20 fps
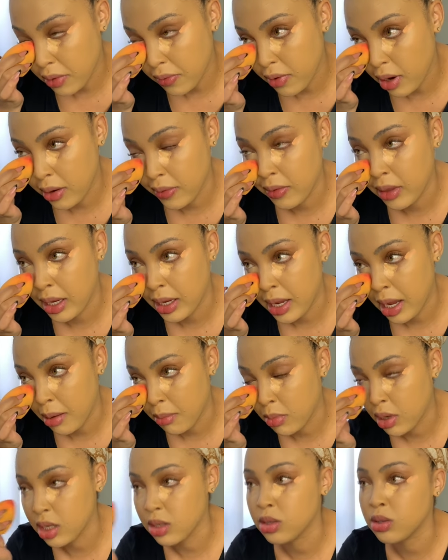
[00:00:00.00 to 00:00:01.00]
in front of the
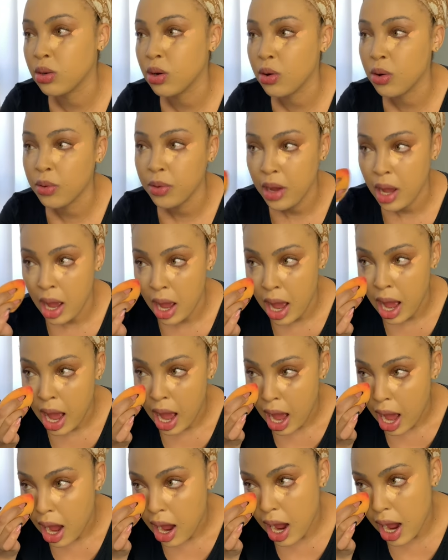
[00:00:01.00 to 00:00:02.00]
camera so
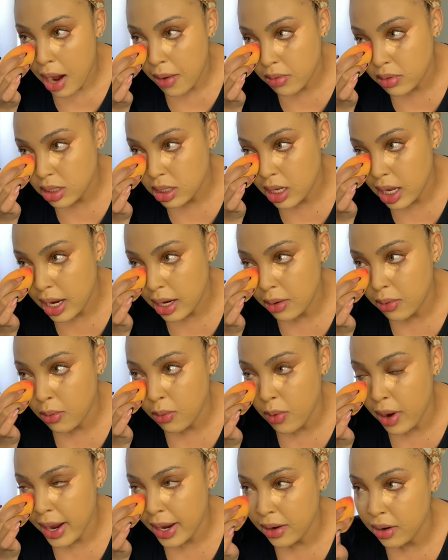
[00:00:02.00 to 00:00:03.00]
I was like,
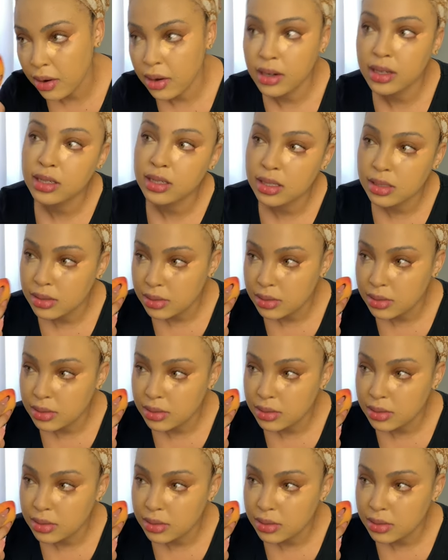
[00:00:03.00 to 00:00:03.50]
why not?